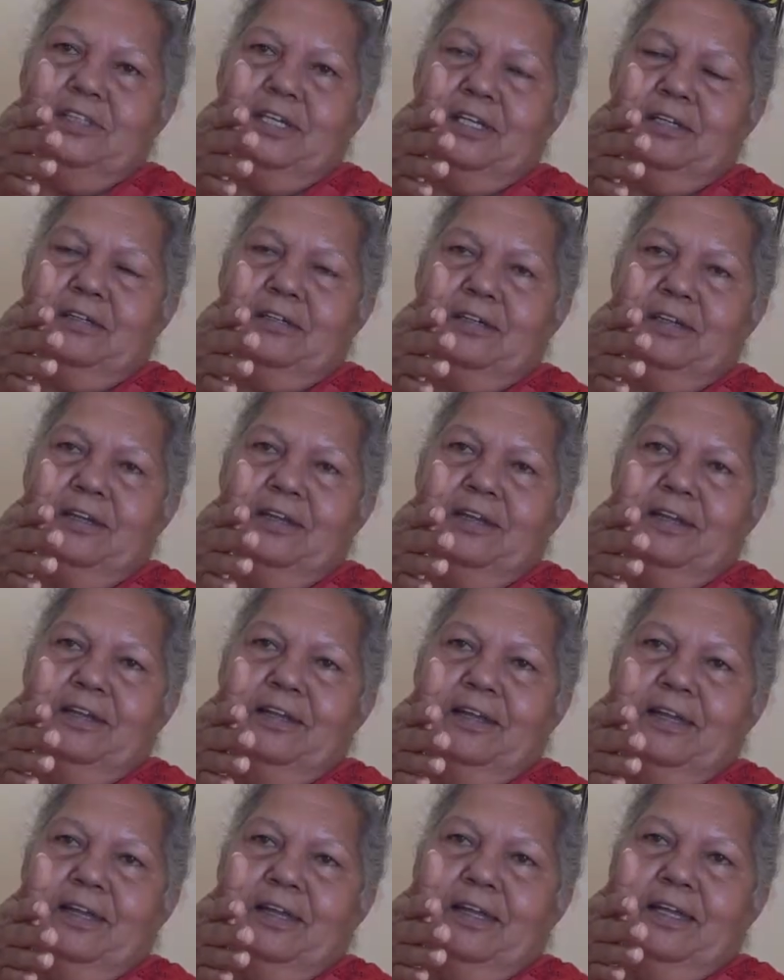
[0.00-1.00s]
and
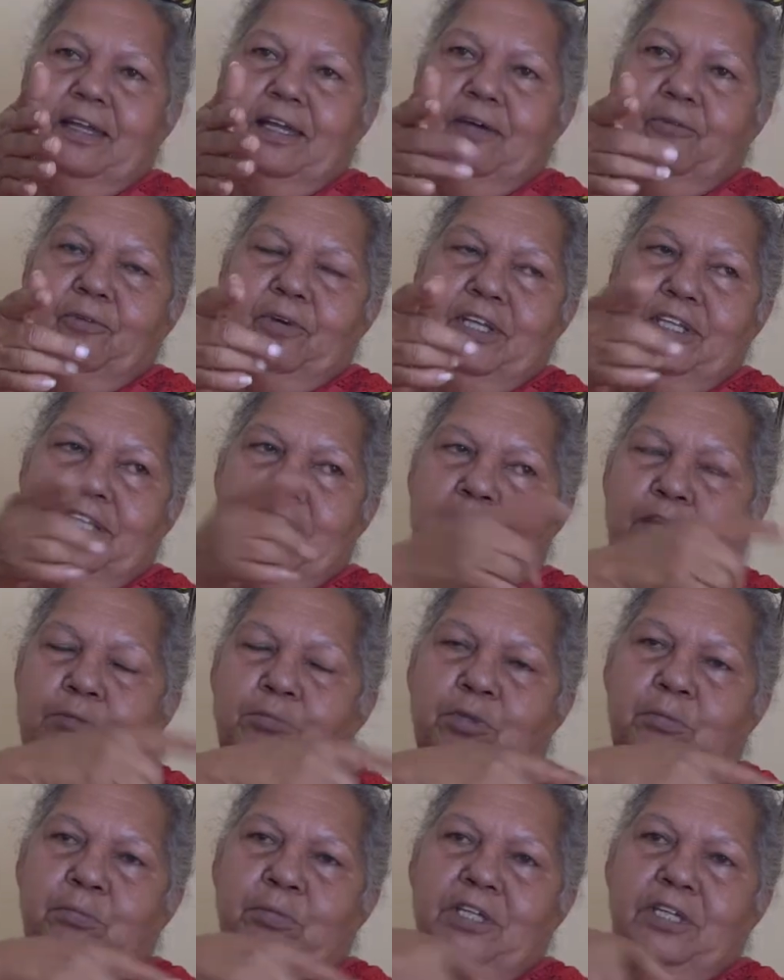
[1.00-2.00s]
where the
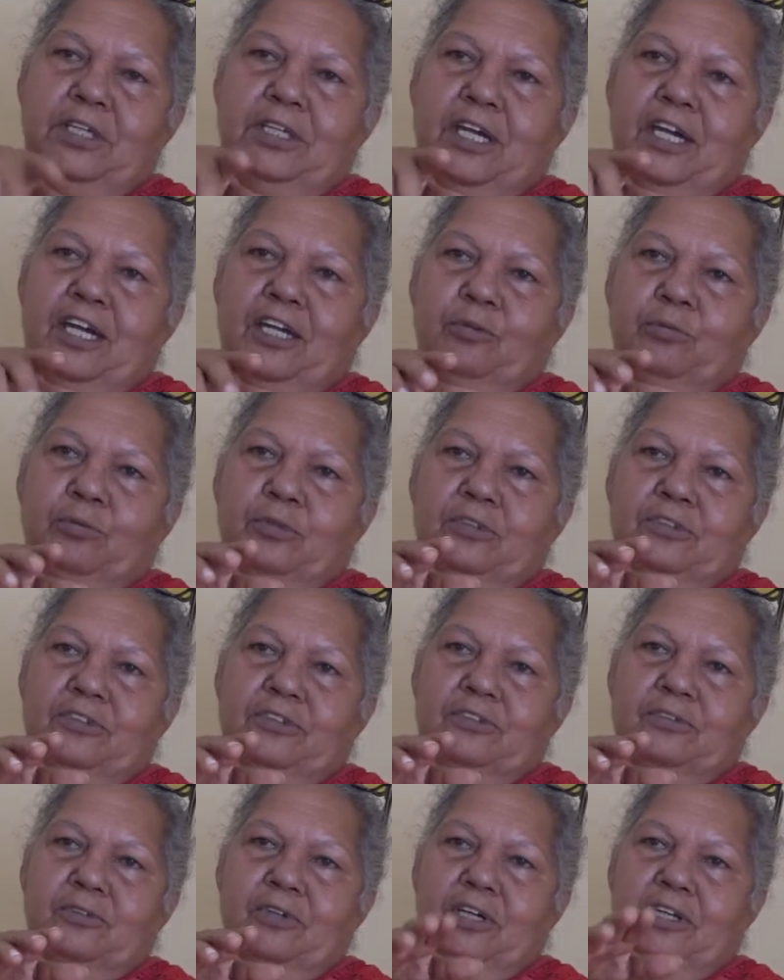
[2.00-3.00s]
APB yard
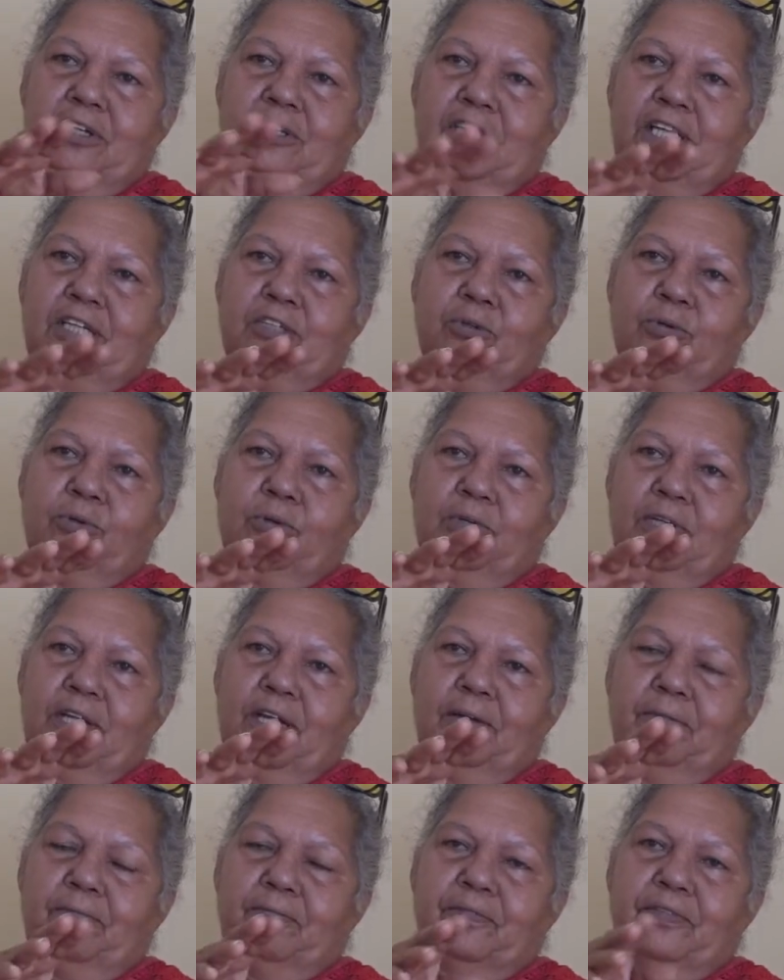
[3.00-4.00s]
was, right on that
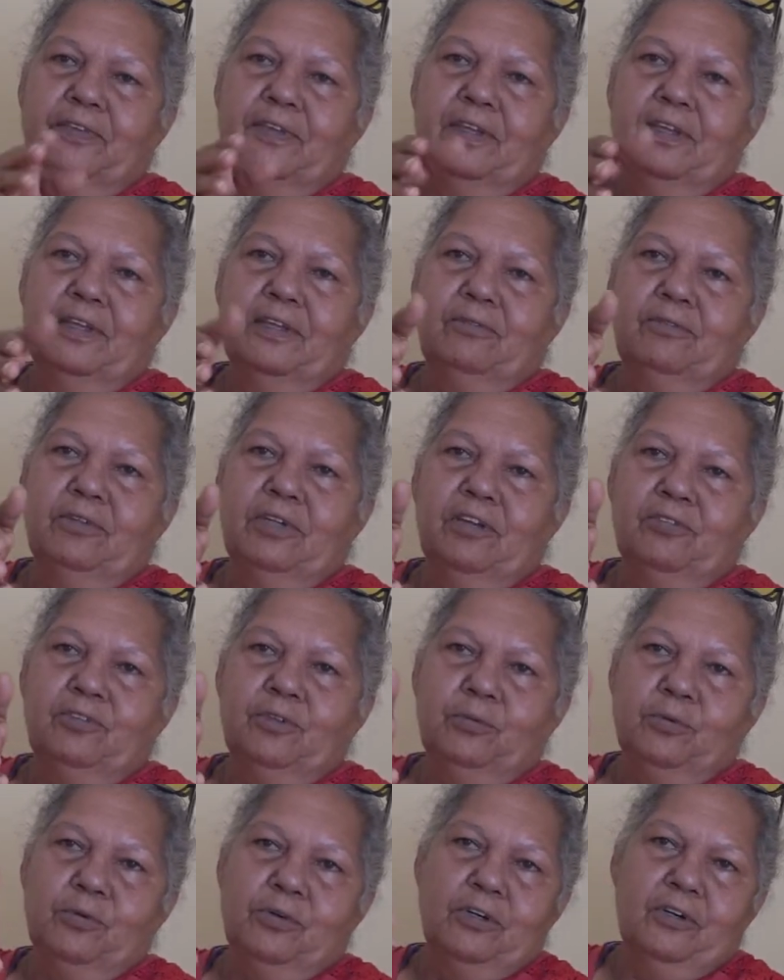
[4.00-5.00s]
corner. We'd have
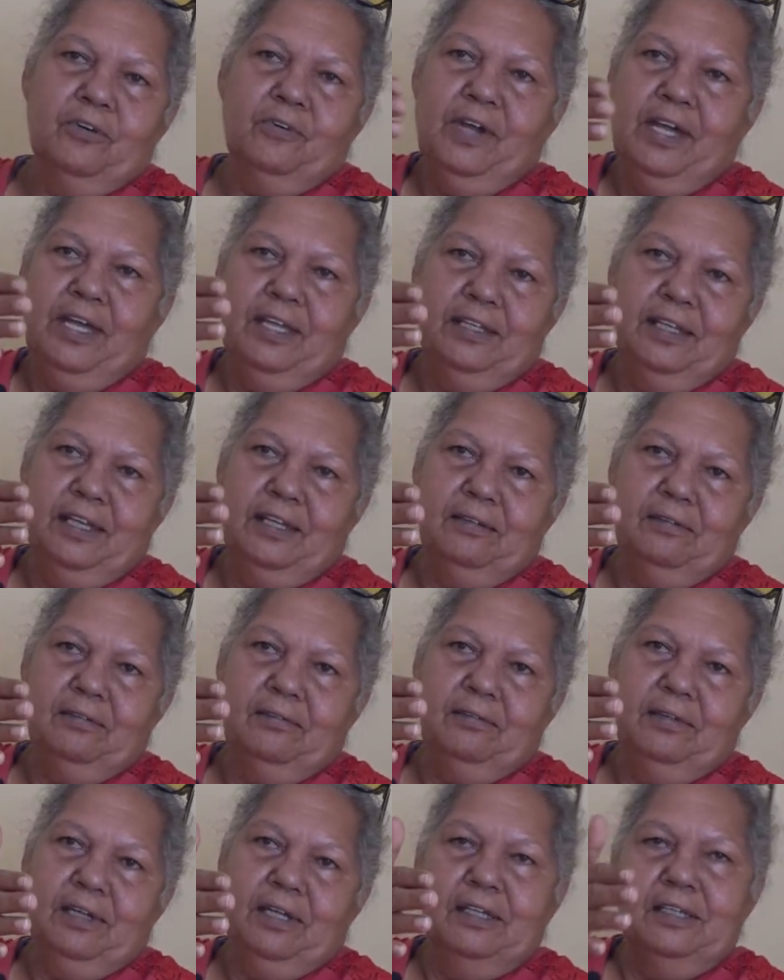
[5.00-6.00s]
to walk around that
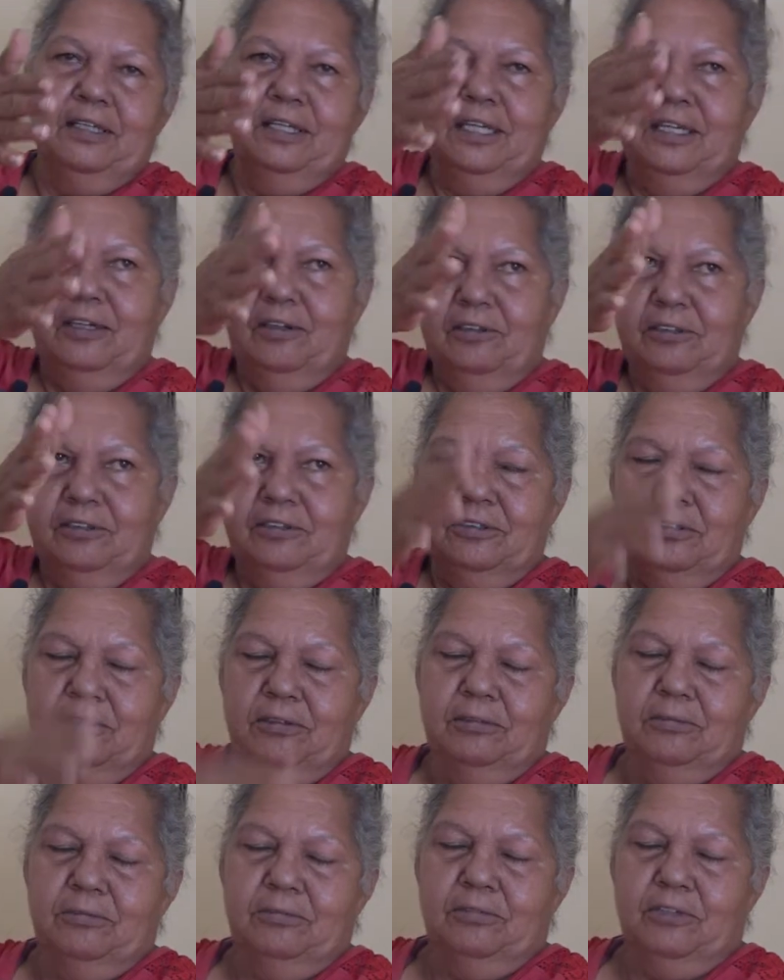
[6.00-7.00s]
and get
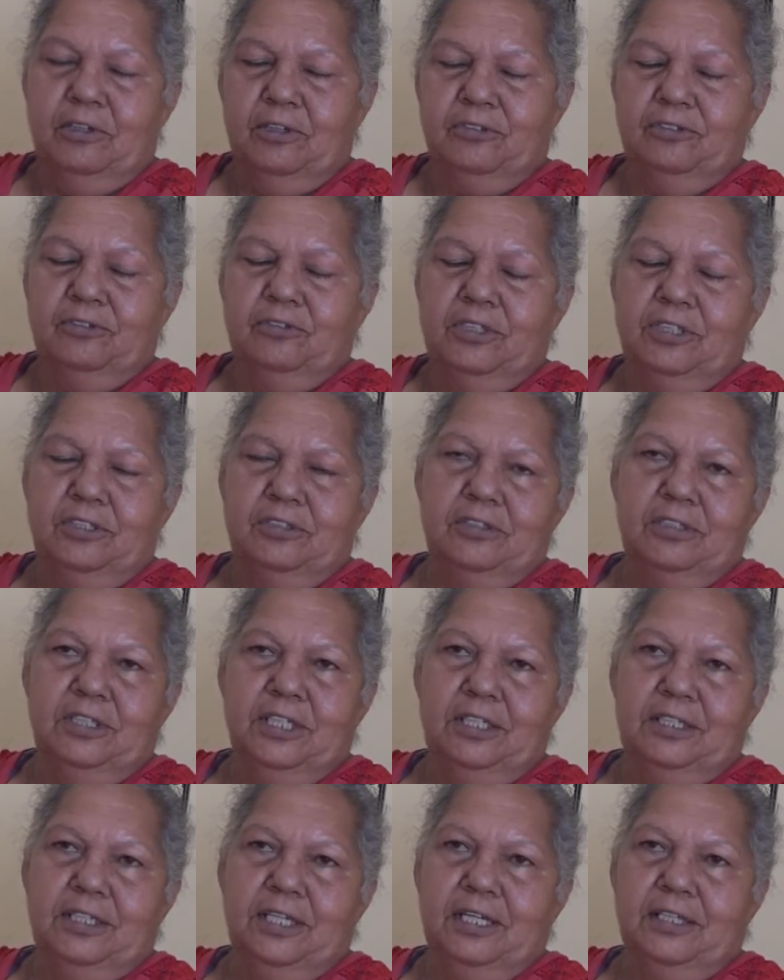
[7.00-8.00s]
onto Lock Street to
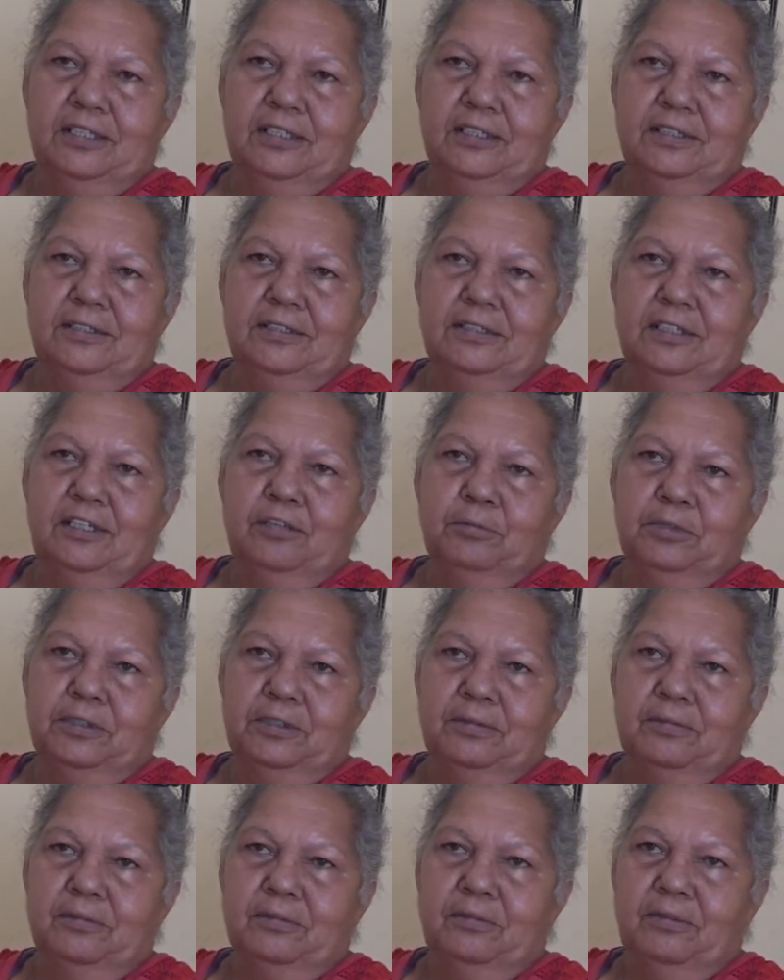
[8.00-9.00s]
get down to the cinema.